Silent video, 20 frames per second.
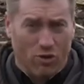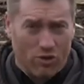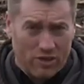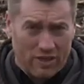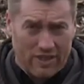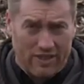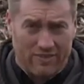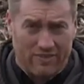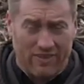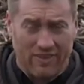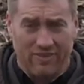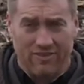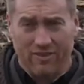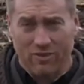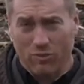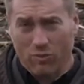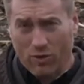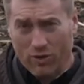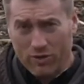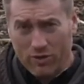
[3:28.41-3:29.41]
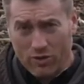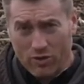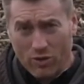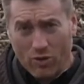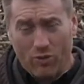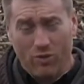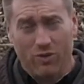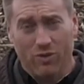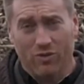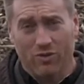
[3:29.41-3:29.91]
early season where you
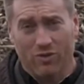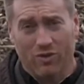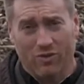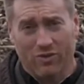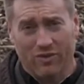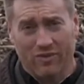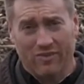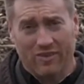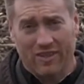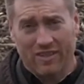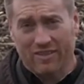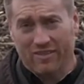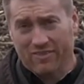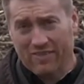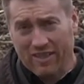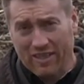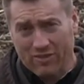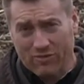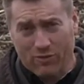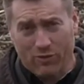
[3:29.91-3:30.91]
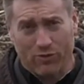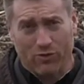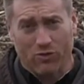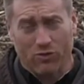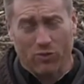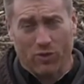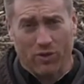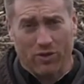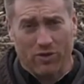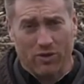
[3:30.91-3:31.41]
don't use those insecticides yep.
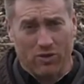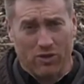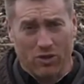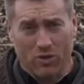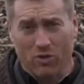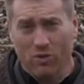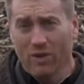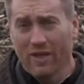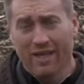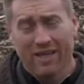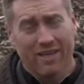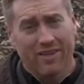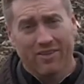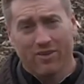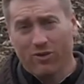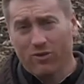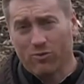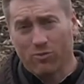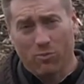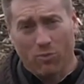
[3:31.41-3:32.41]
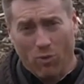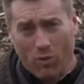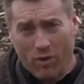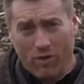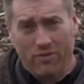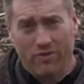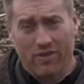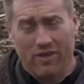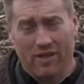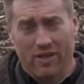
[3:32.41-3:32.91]
versus where you do. There's
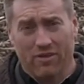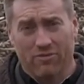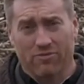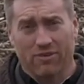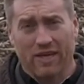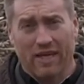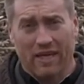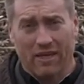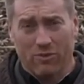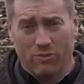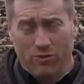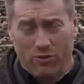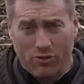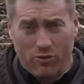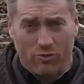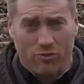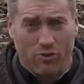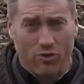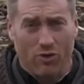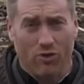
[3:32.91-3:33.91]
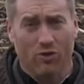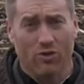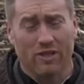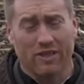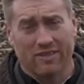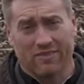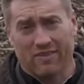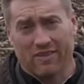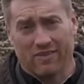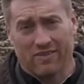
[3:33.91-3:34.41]
more than enough gain with those
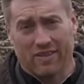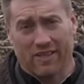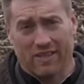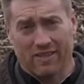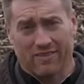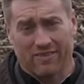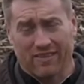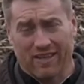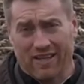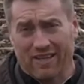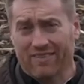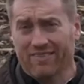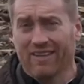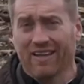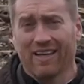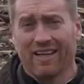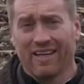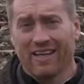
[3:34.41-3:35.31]
early season insects.